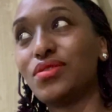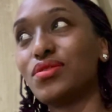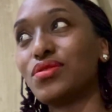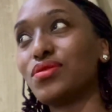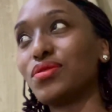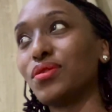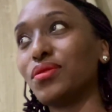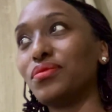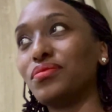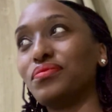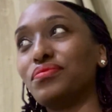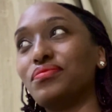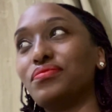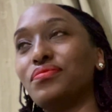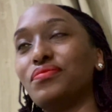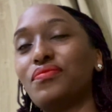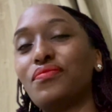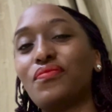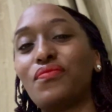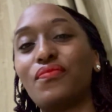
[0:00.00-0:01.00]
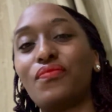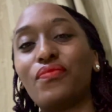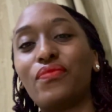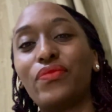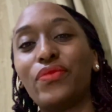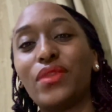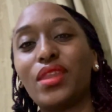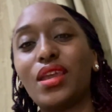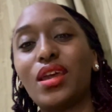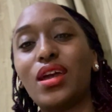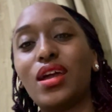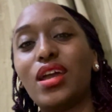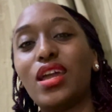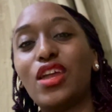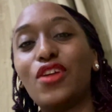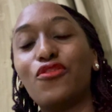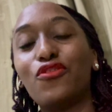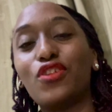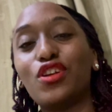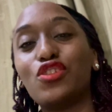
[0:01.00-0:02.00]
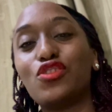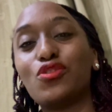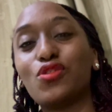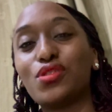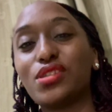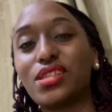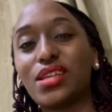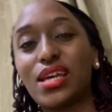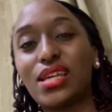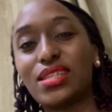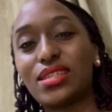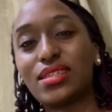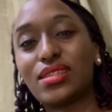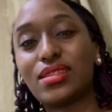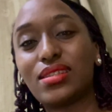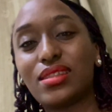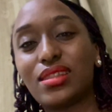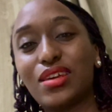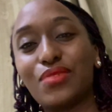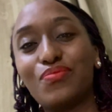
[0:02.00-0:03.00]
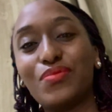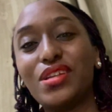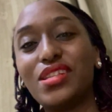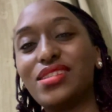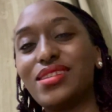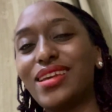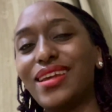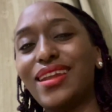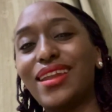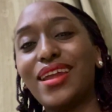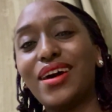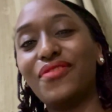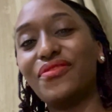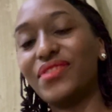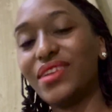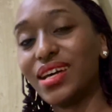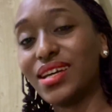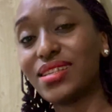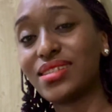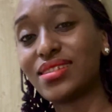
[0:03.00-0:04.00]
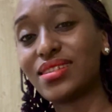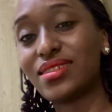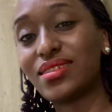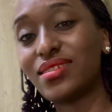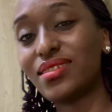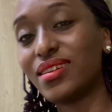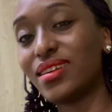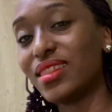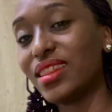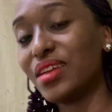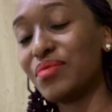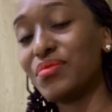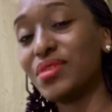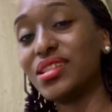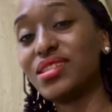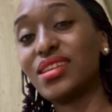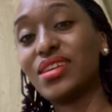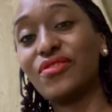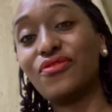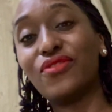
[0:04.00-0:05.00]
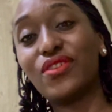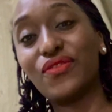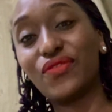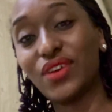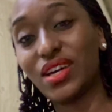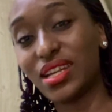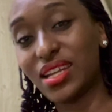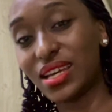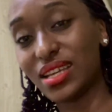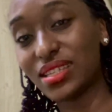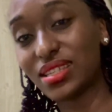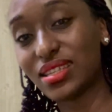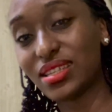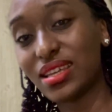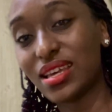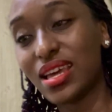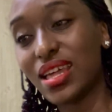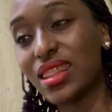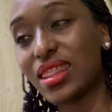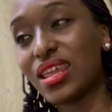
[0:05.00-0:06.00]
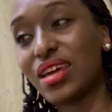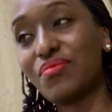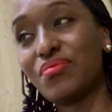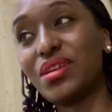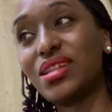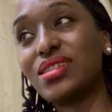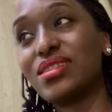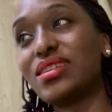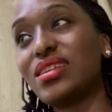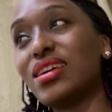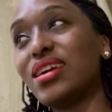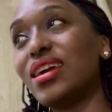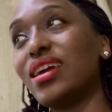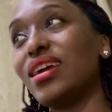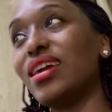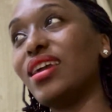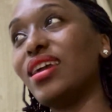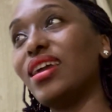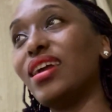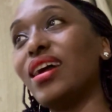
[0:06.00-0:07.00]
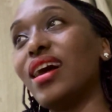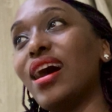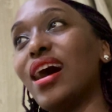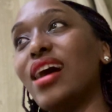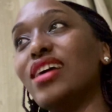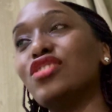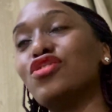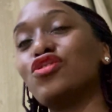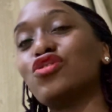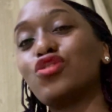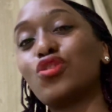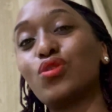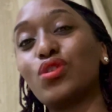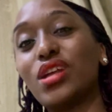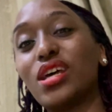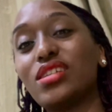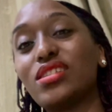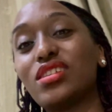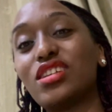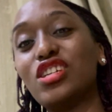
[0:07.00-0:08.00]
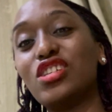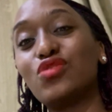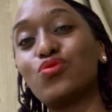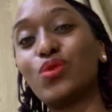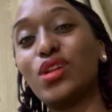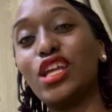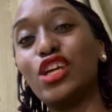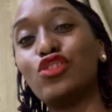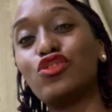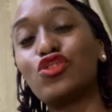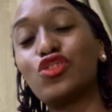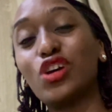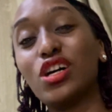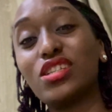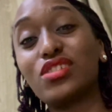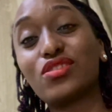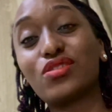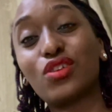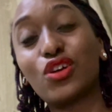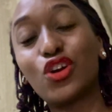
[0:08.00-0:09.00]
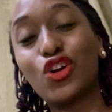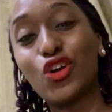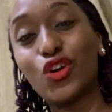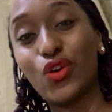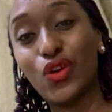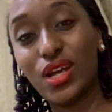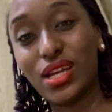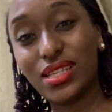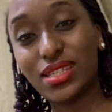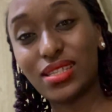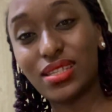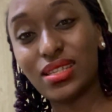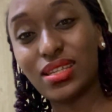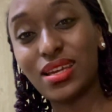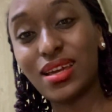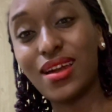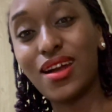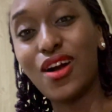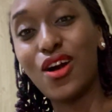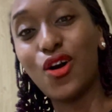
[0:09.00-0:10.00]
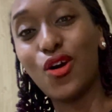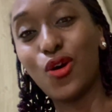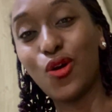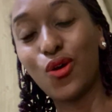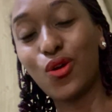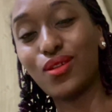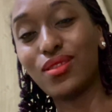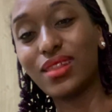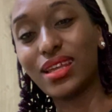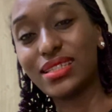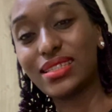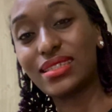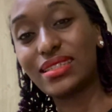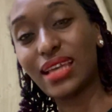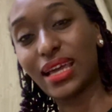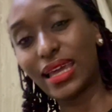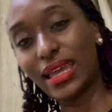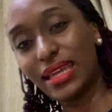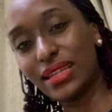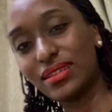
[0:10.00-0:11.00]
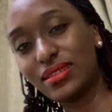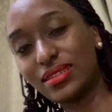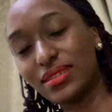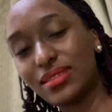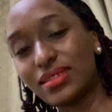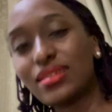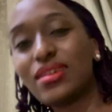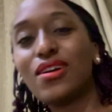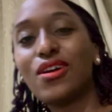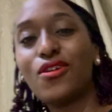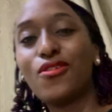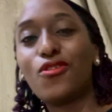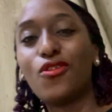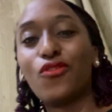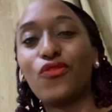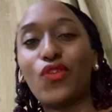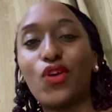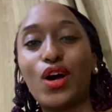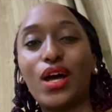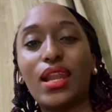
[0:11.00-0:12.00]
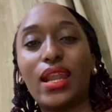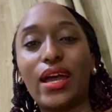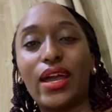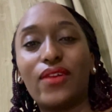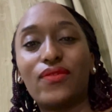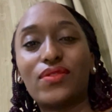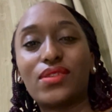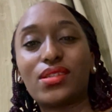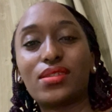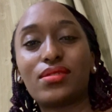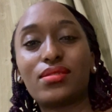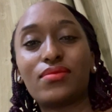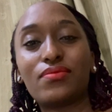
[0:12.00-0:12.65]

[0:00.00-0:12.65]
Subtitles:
So, if he chose us, that means he loved us. That means he favored us. That means he has showed us, he's willing to show us grace all the seconds of our lives.